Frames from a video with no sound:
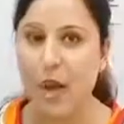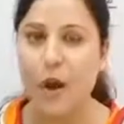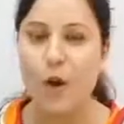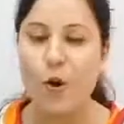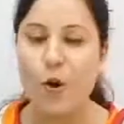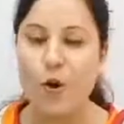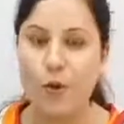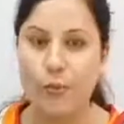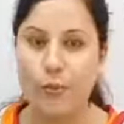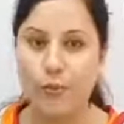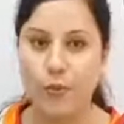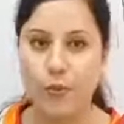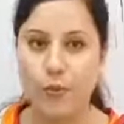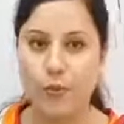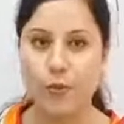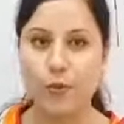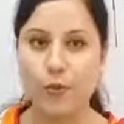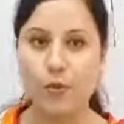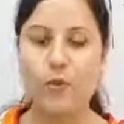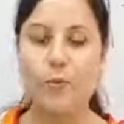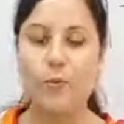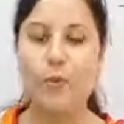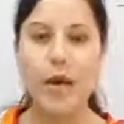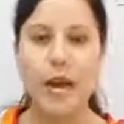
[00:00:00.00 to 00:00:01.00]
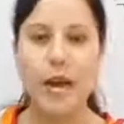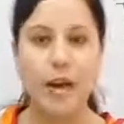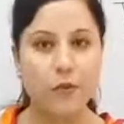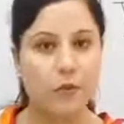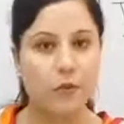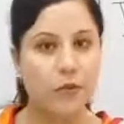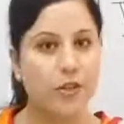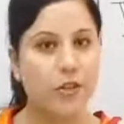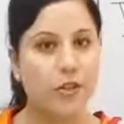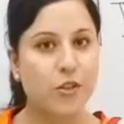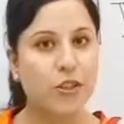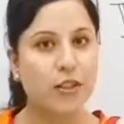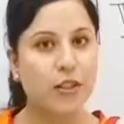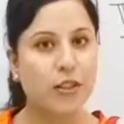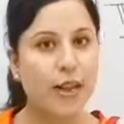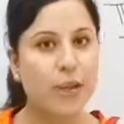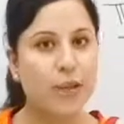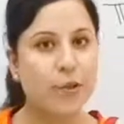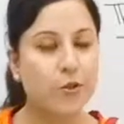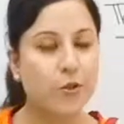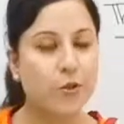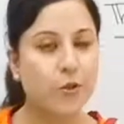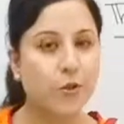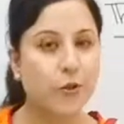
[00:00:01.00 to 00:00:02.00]
Hope this was a beneficial
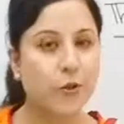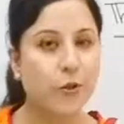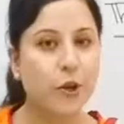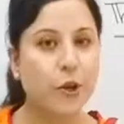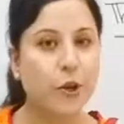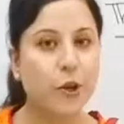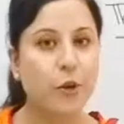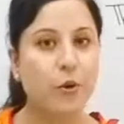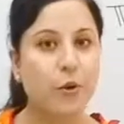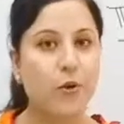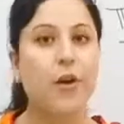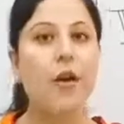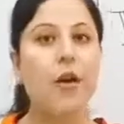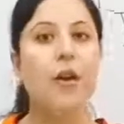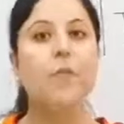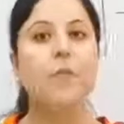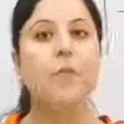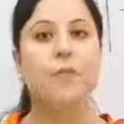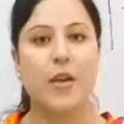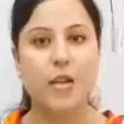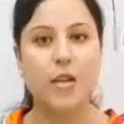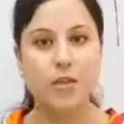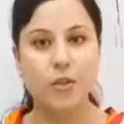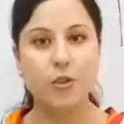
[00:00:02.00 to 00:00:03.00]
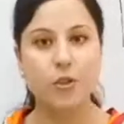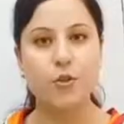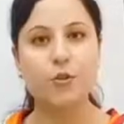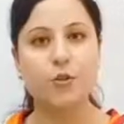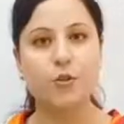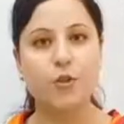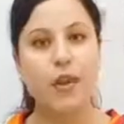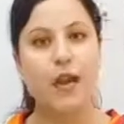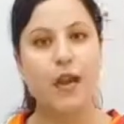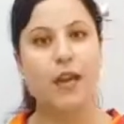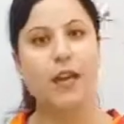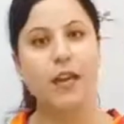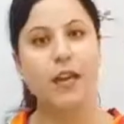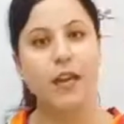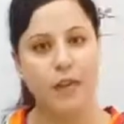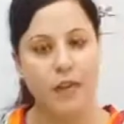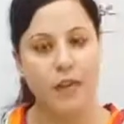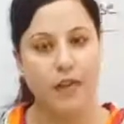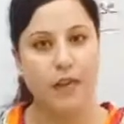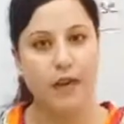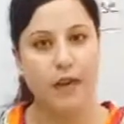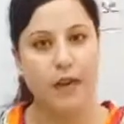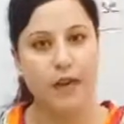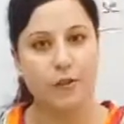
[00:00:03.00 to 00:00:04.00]
lecture for you. Best of luck and
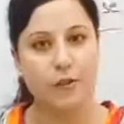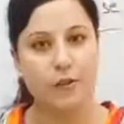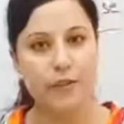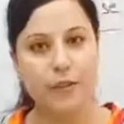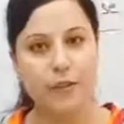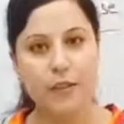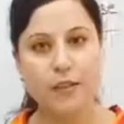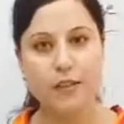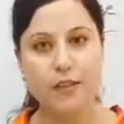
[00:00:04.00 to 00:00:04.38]
Allah Hafiz.